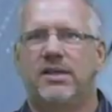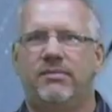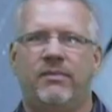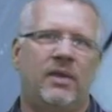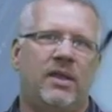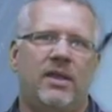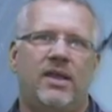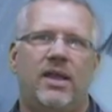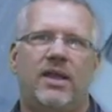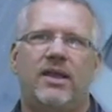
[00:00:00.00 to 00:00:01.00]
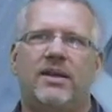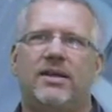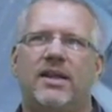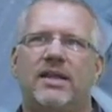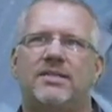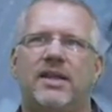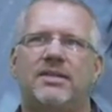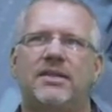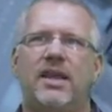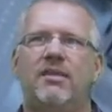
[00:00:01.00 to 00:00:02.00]
team. Heading into last
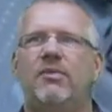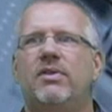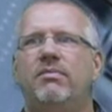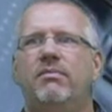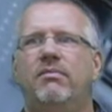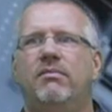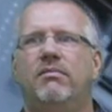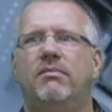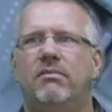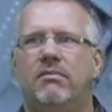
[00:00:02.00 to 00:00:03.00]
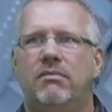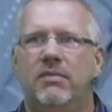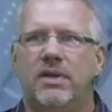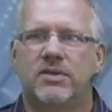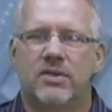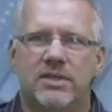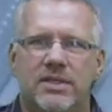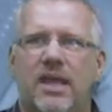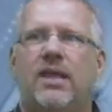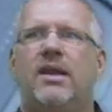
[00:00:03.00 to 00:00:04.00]
night's game with Minnesota
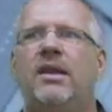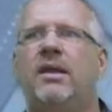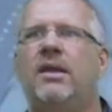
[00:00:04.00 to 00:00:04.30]
State,